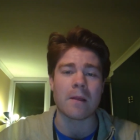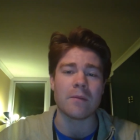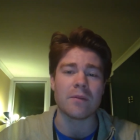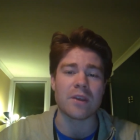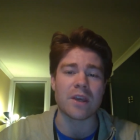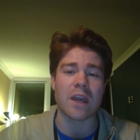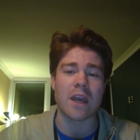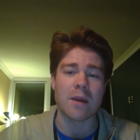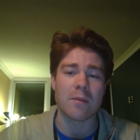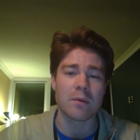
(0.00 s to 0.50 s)

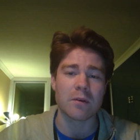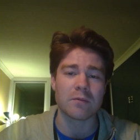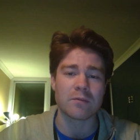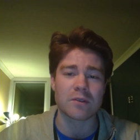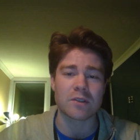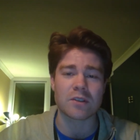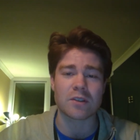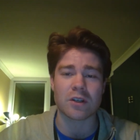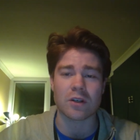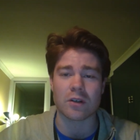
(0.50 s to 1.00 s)
The aim of
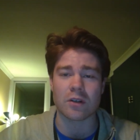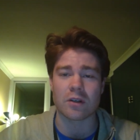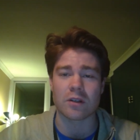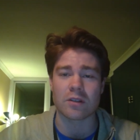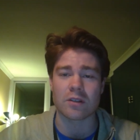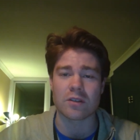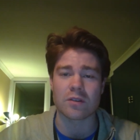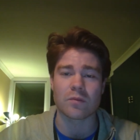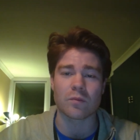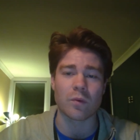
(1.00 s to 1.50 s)

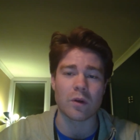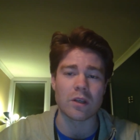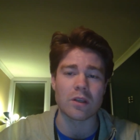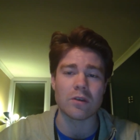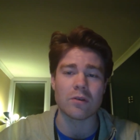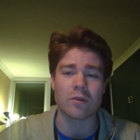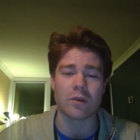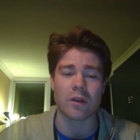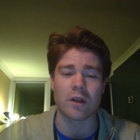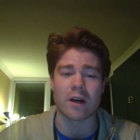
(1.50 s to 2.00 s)
deterrence, when
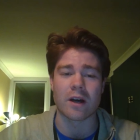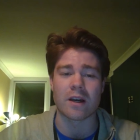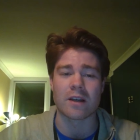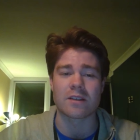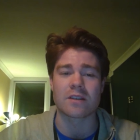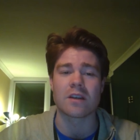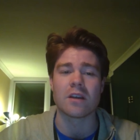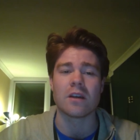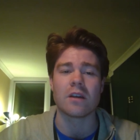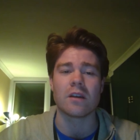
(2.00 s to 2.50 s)

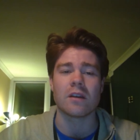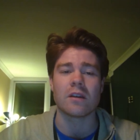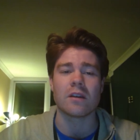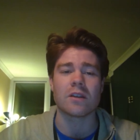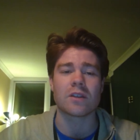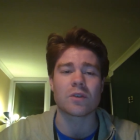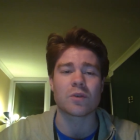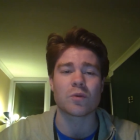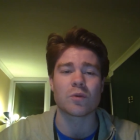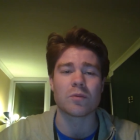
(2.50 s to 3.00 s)
utilized,
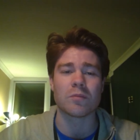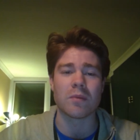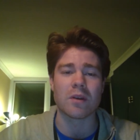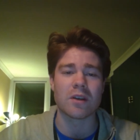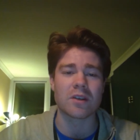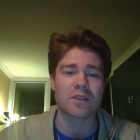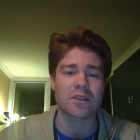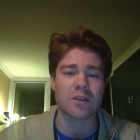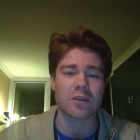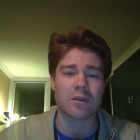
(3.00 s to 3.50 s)
is to
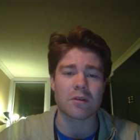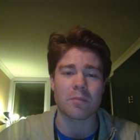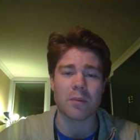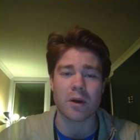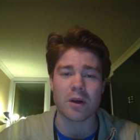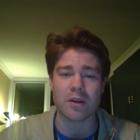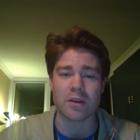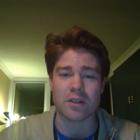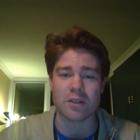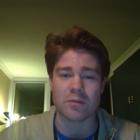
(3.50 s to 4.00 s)
administer a
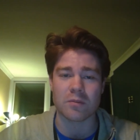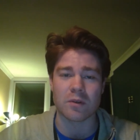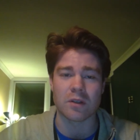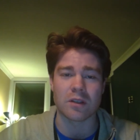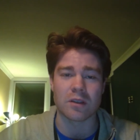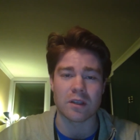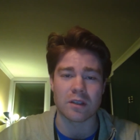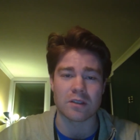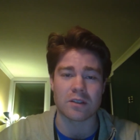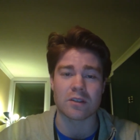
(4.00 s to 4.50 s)

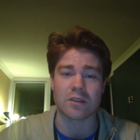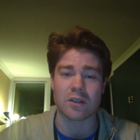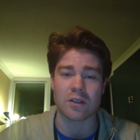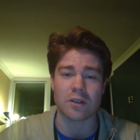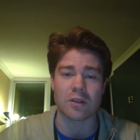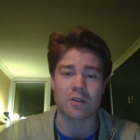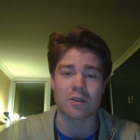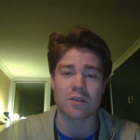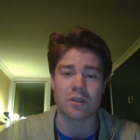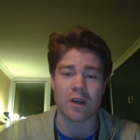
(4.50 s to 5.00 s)
punishment that
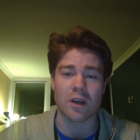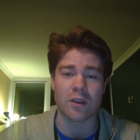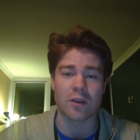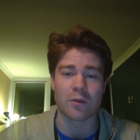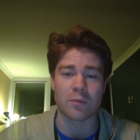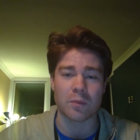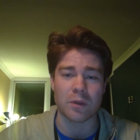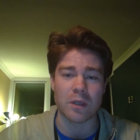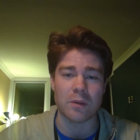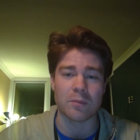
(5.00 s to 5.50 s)
deters other
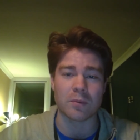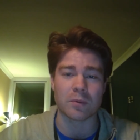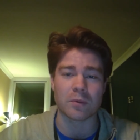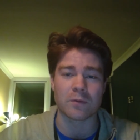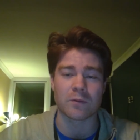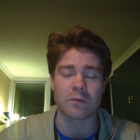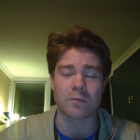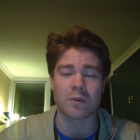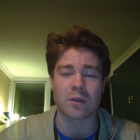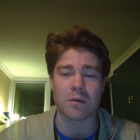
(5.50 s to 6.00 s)
people
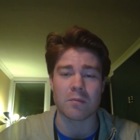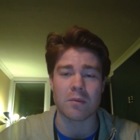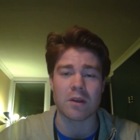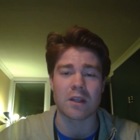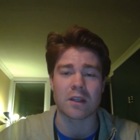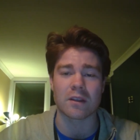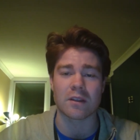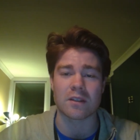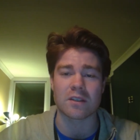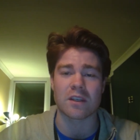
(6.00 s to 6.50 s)
from
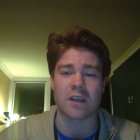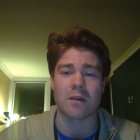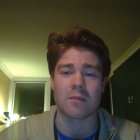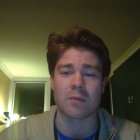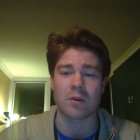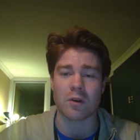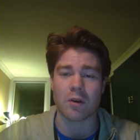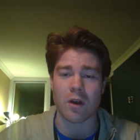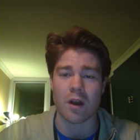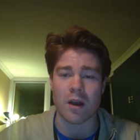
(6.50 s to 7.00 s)
committing the same
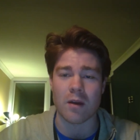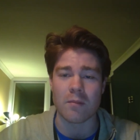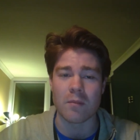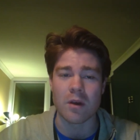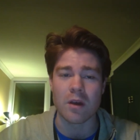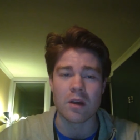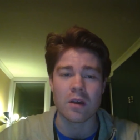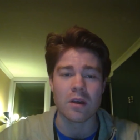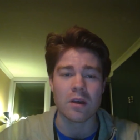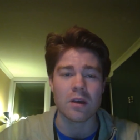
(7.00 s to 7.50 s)
crime.
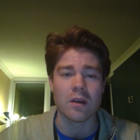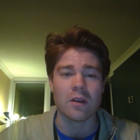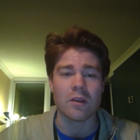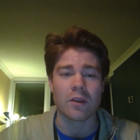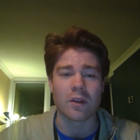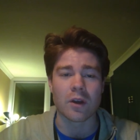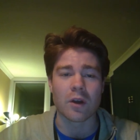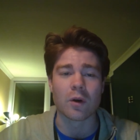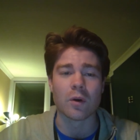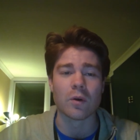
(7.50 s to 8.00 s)

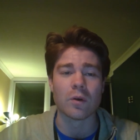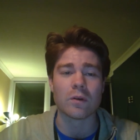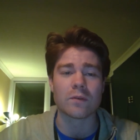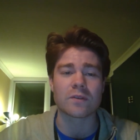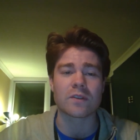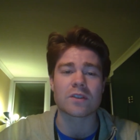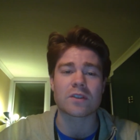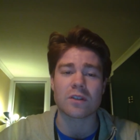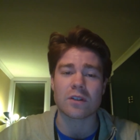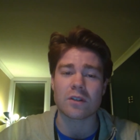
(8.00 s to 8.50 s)
The goal of
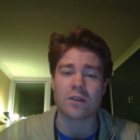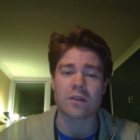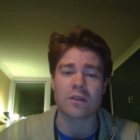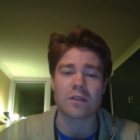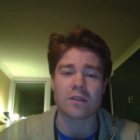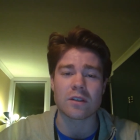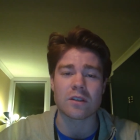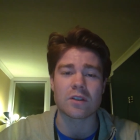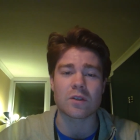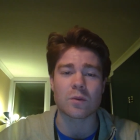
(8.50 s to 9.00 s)

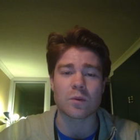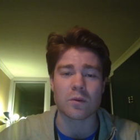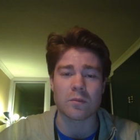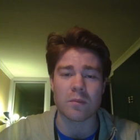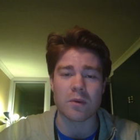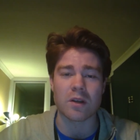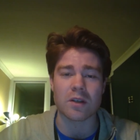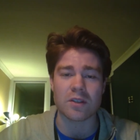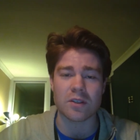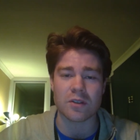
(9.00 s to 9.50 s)
deterrence is to
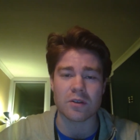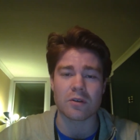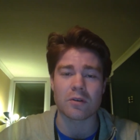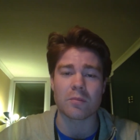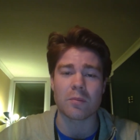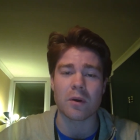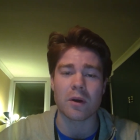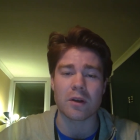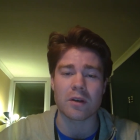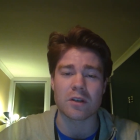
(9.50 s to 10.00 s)
administer
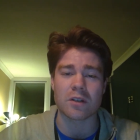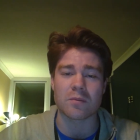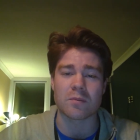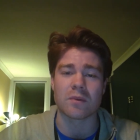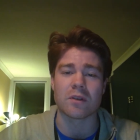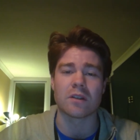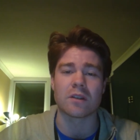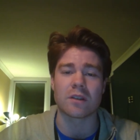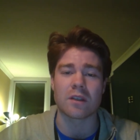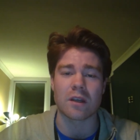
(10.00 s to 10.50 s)
a
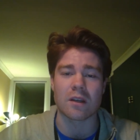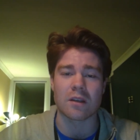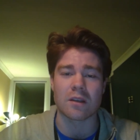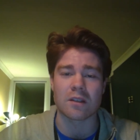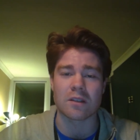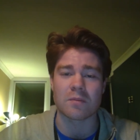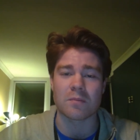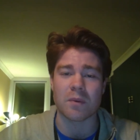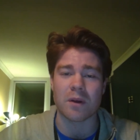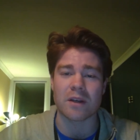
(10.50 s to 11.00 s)
punishment that
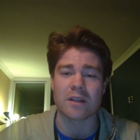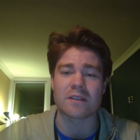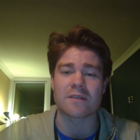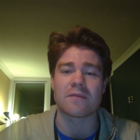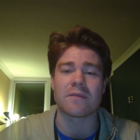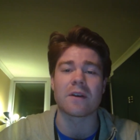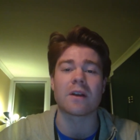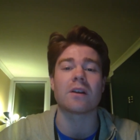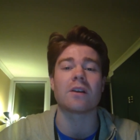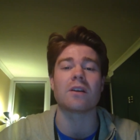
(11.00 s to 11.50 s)
is, by its
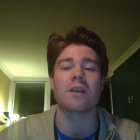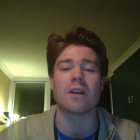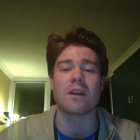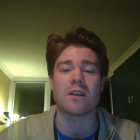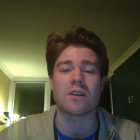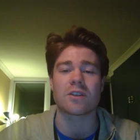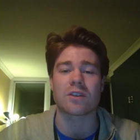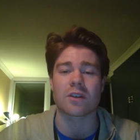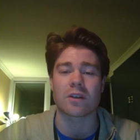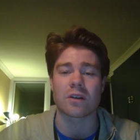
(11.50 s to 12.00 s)
very
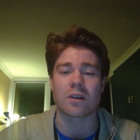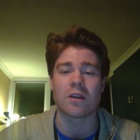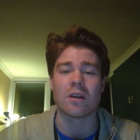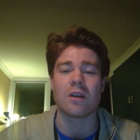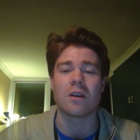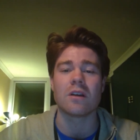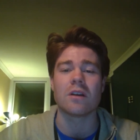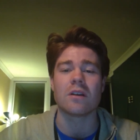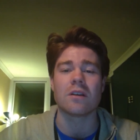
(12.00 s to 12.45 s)
nature,